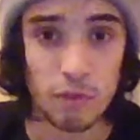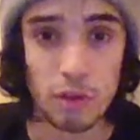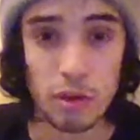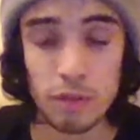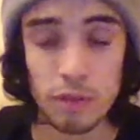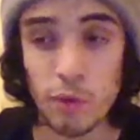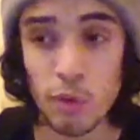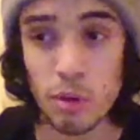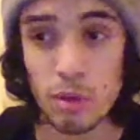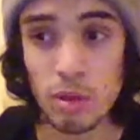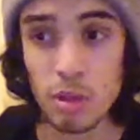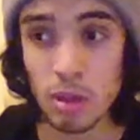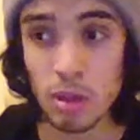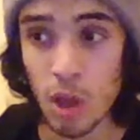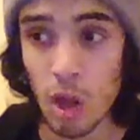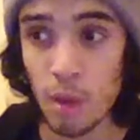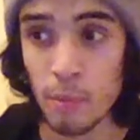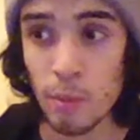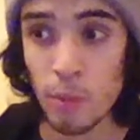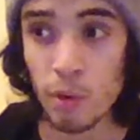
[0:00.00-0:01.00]
You need to focus a
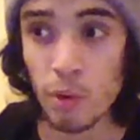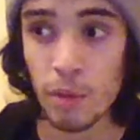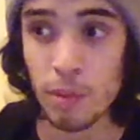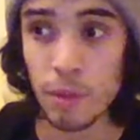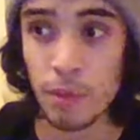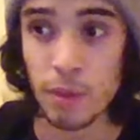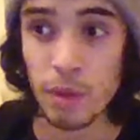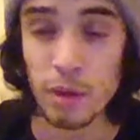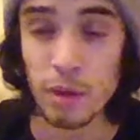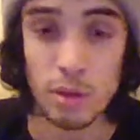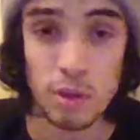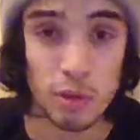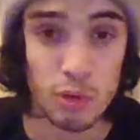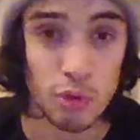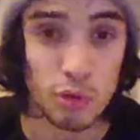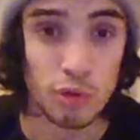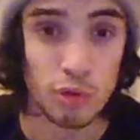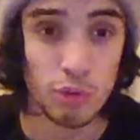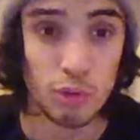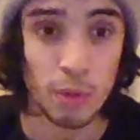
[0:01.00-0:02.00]
lot more on the things
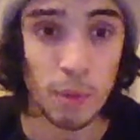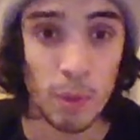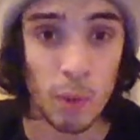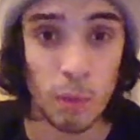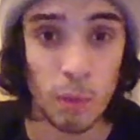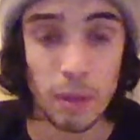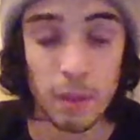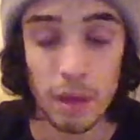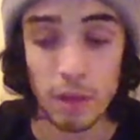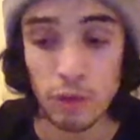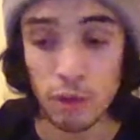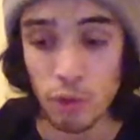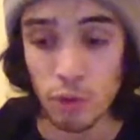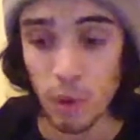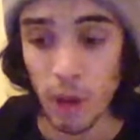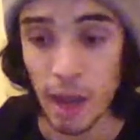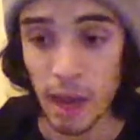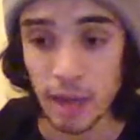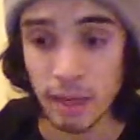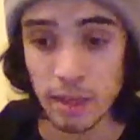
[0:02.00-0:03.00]
you do and the way that
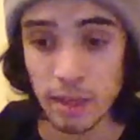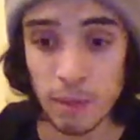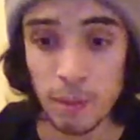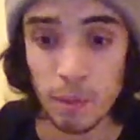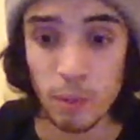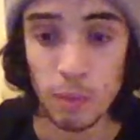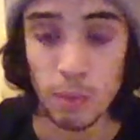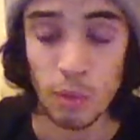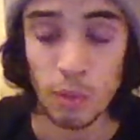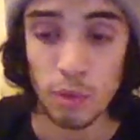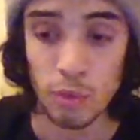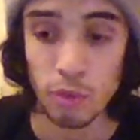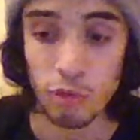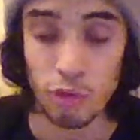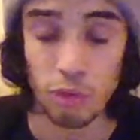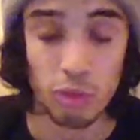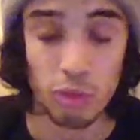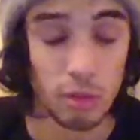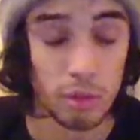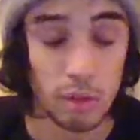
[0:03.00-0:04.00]
you act and the
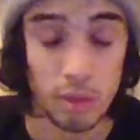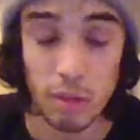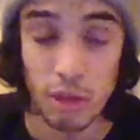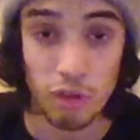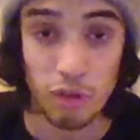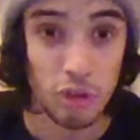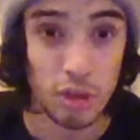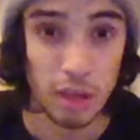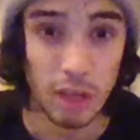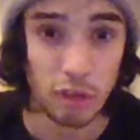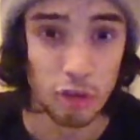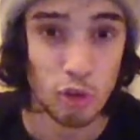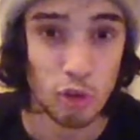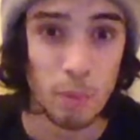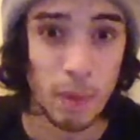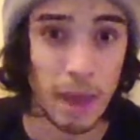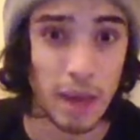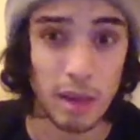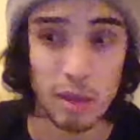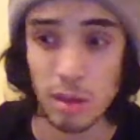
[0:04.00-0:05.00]
decisions that you
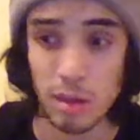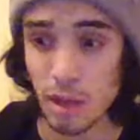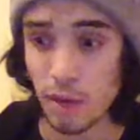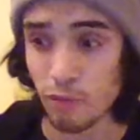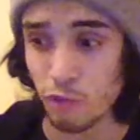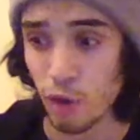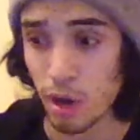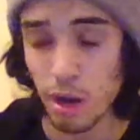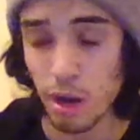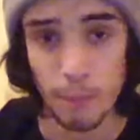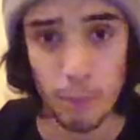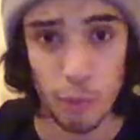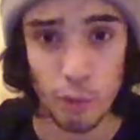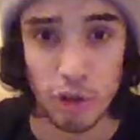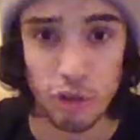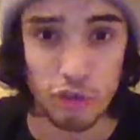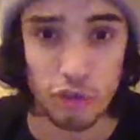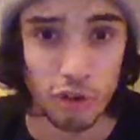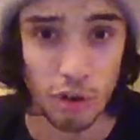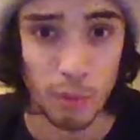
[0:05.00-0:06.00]
make, instead of trying to
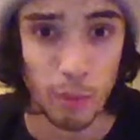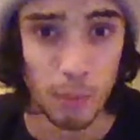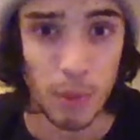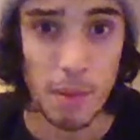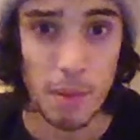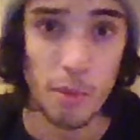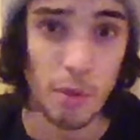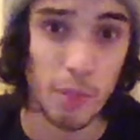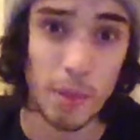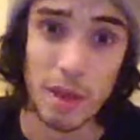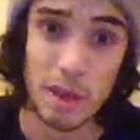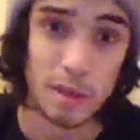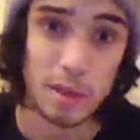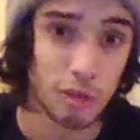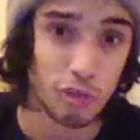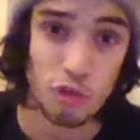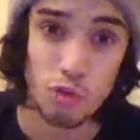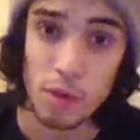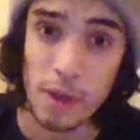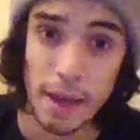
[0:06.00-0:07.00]
preach to other people things
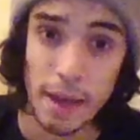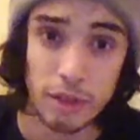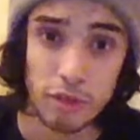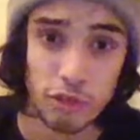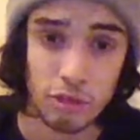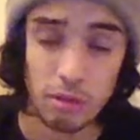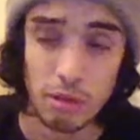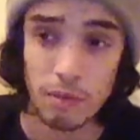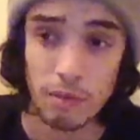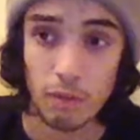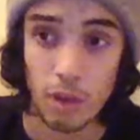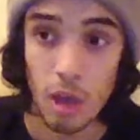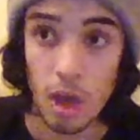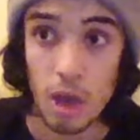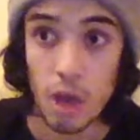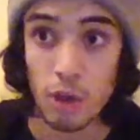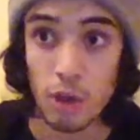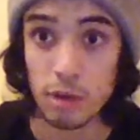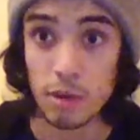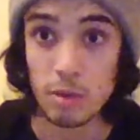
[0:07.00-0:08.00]
that you can't achieve.
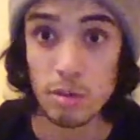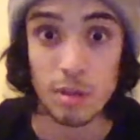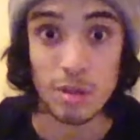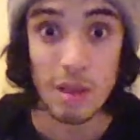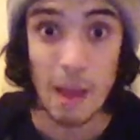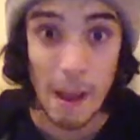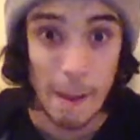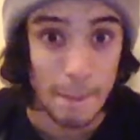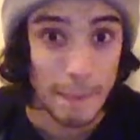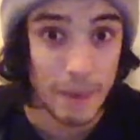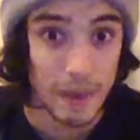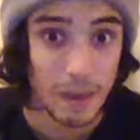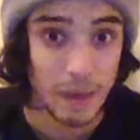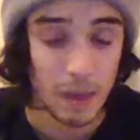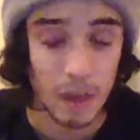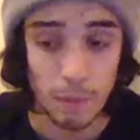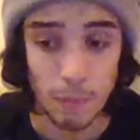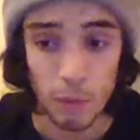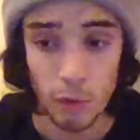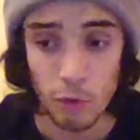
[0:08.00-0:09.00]
You need to stop being a
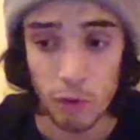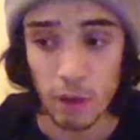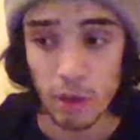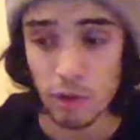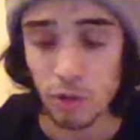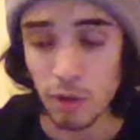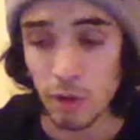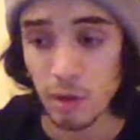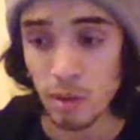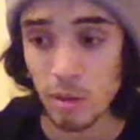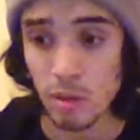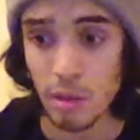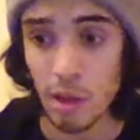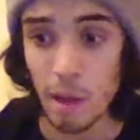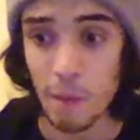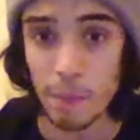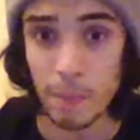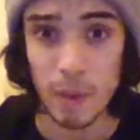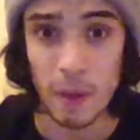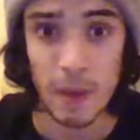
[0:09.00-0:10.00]
hypocrite. You need to
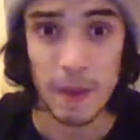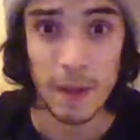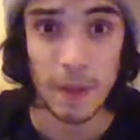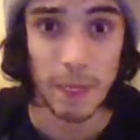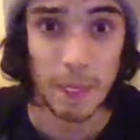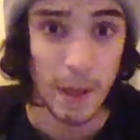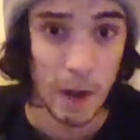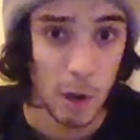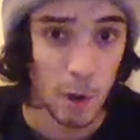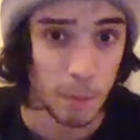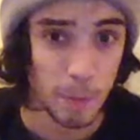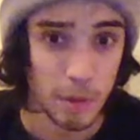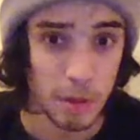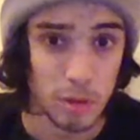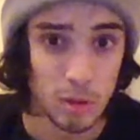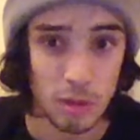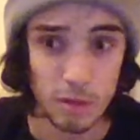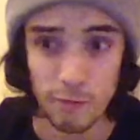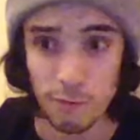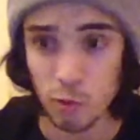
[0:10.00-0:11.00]
stop being a
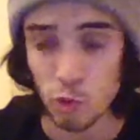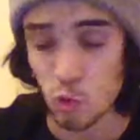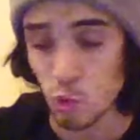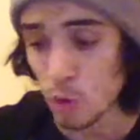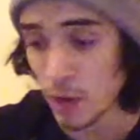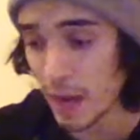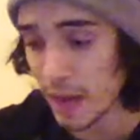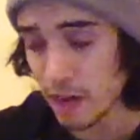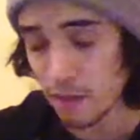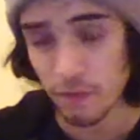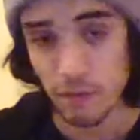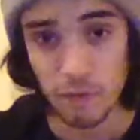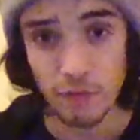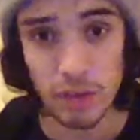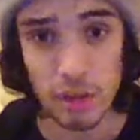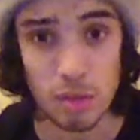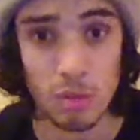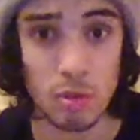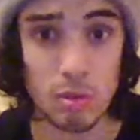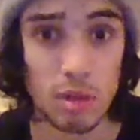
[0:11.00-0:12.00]
therapist if you can't even
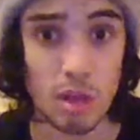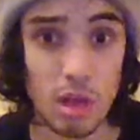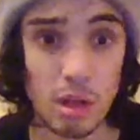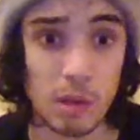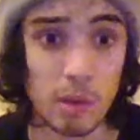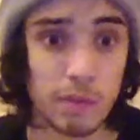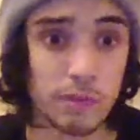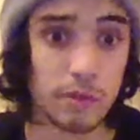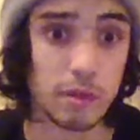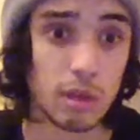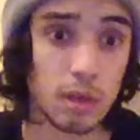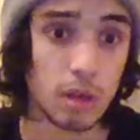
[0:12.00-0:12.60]
fix yourself.